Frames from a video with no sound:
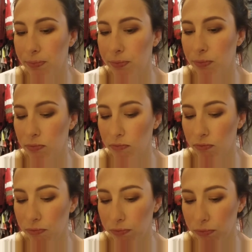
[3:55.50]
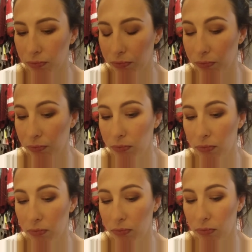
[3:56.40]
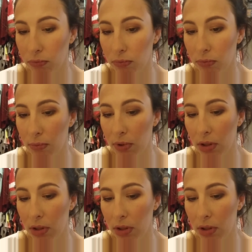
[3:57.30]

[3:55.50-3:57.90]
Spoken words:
Nobody speaks.